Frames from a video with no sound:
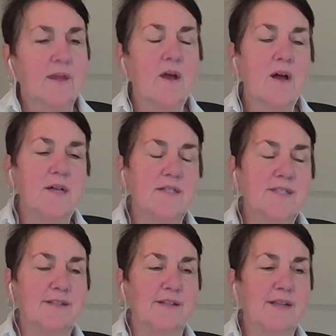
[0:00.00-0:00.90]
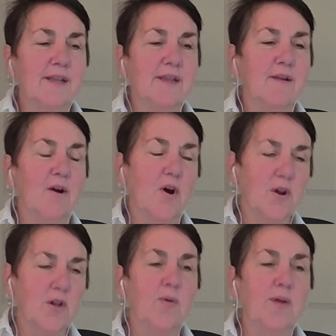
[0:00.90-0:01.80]
constantly
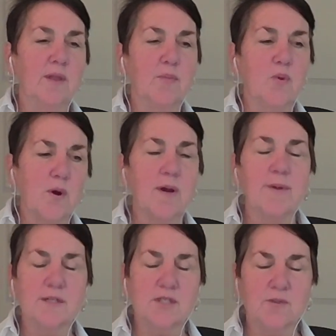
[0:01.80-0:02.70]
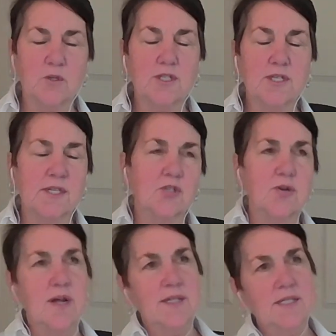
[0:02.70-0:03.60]
arguing the point about diversity and
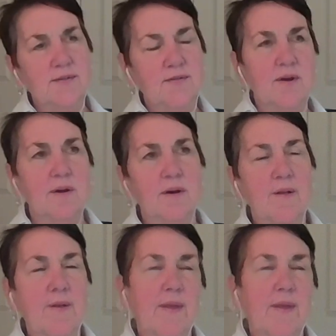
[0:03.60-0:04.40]
trying different,